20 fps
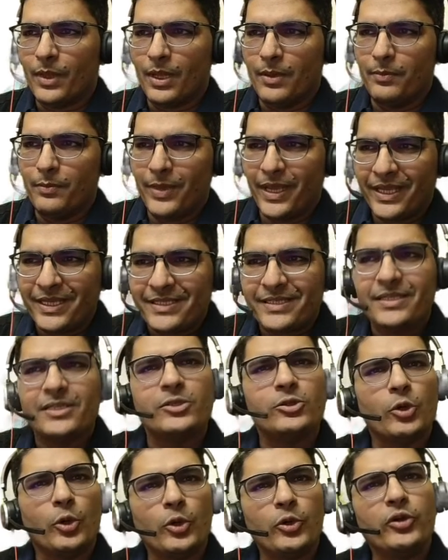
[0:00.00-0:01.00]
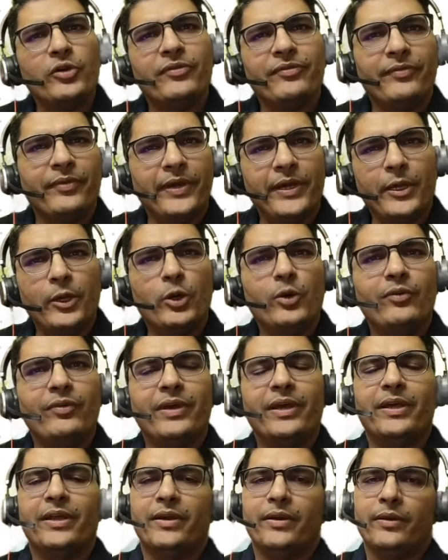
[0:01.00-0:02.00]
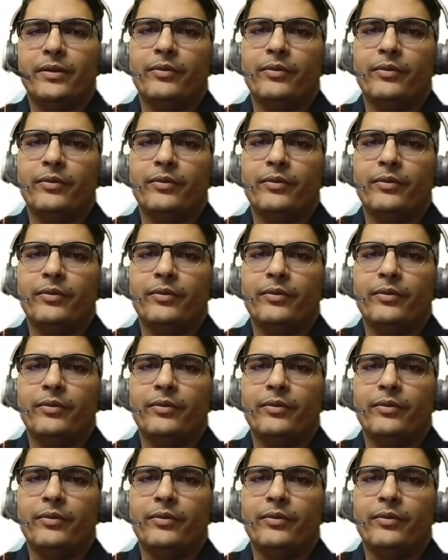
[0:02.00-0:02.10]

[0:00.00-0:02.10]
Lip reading: mixed sort of video where